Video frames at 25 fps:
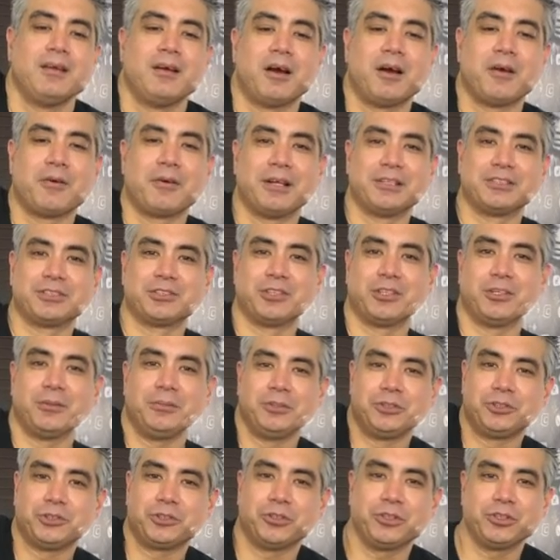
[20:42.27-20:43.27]
All right, so let
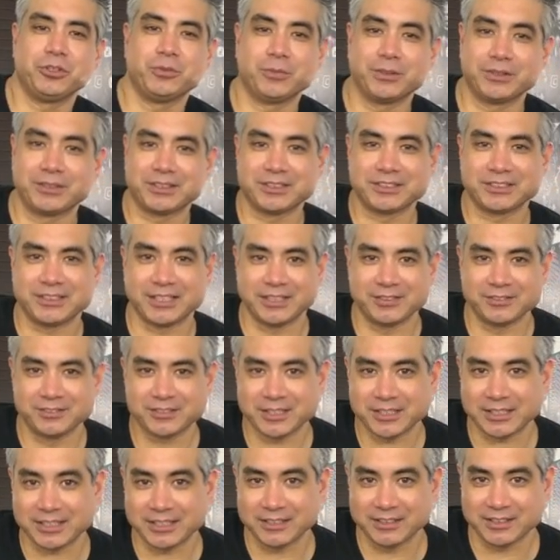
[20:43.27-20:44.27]
me show you what this sounds
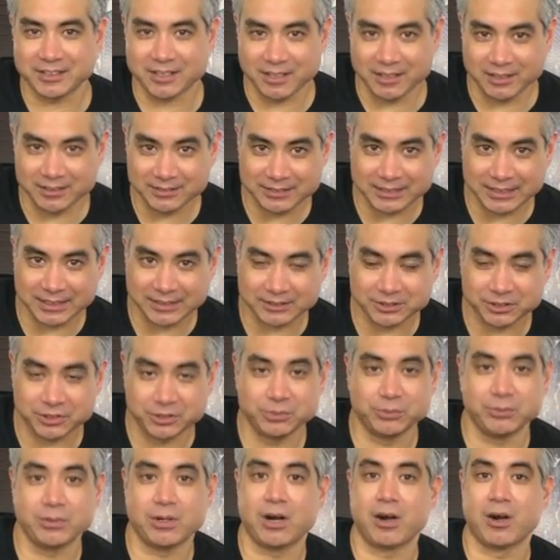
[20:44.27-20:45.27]
like in context
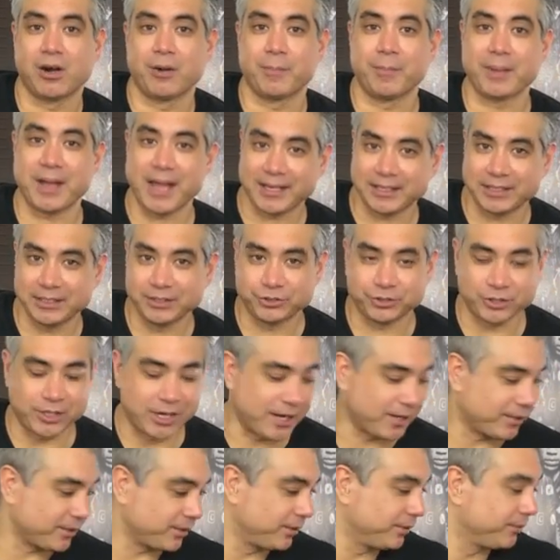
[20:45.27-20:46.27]
to our backing
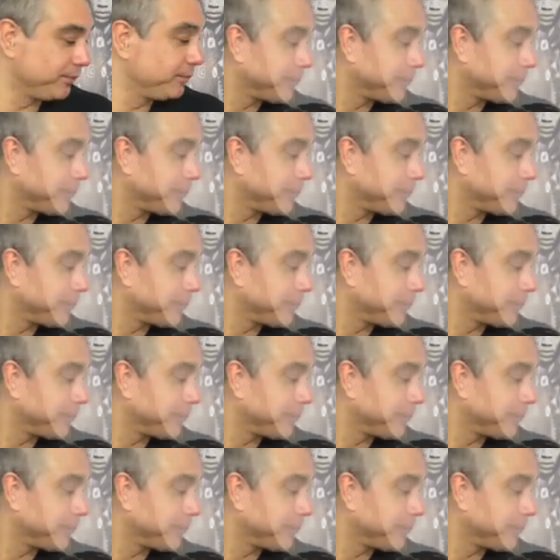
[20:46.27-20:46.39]
track.